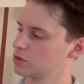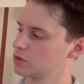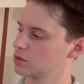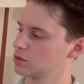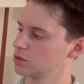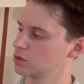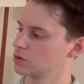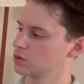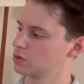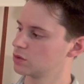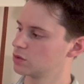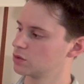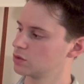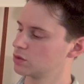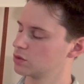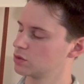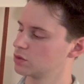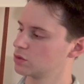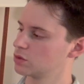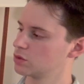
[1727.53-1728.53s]

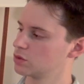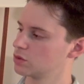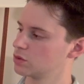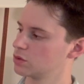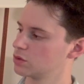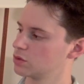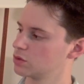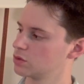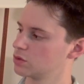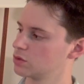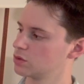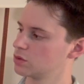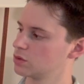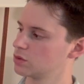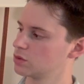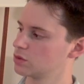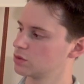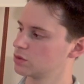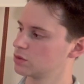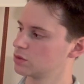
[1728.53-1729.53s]

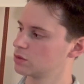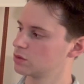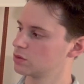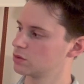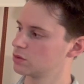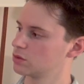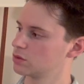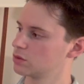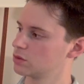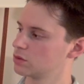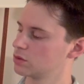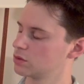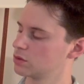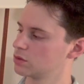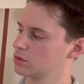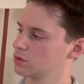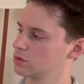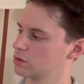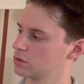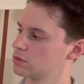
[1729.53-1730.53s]

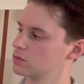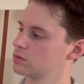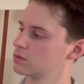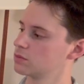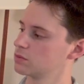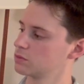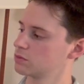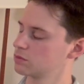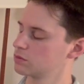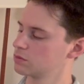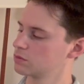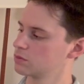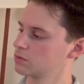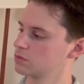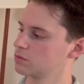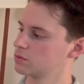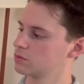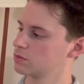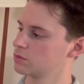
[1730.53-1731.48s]
[no speech]